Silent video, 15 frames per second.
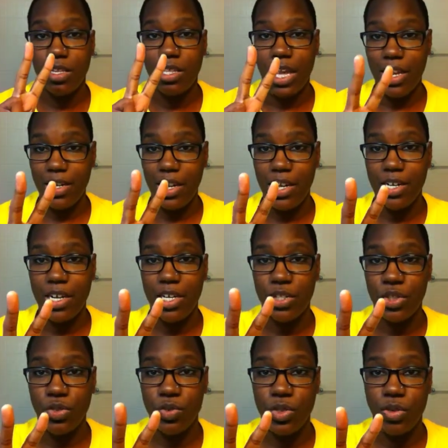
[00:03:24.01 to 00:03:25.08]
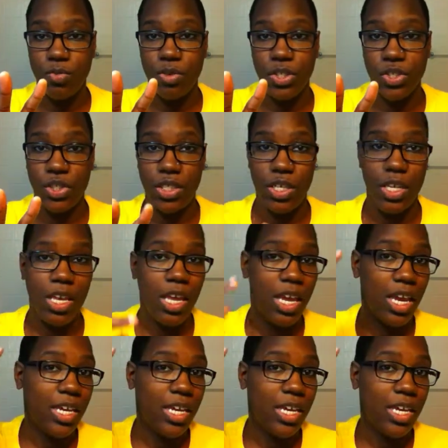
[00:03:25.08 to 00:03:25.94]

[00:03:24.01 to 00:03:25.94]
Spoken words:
that day that I choose to brush it.